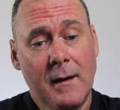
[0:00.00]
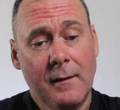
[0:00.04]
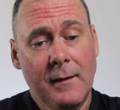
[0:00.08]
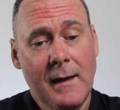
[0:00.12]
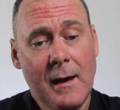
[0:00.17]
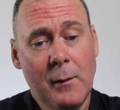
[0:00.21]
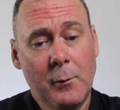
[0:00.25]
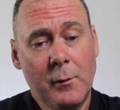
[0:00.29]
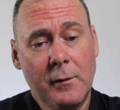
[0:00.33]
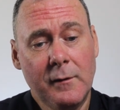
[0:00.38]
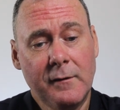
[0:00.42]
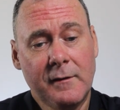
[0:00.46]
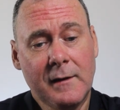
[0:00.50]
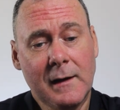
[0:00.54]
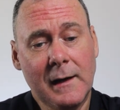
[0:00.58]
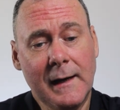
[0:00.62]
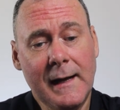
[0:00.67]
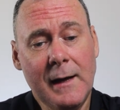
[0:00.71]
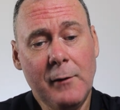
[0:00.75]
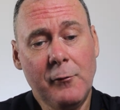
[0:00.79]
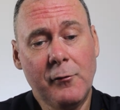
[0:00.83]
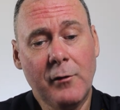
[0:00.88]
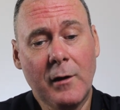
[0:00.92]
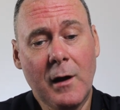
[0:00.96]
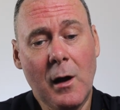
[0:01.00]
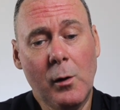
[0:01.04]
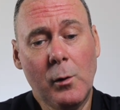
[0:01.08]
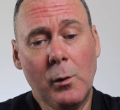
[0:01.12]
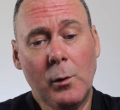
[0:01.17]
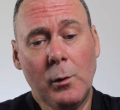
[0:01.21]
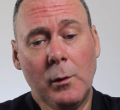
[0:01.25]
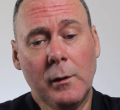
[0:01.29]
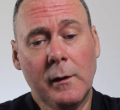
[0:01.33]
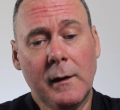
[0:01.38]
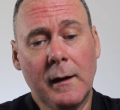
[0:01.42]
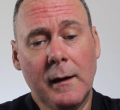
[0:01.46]
That was Caloundra
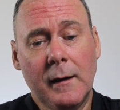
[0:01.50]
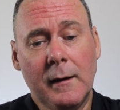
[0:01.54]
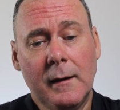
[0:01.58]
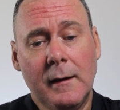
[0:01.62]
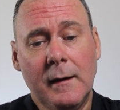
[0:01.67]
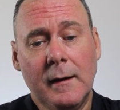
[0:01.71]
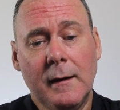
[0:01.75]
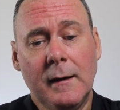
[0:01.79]
Gold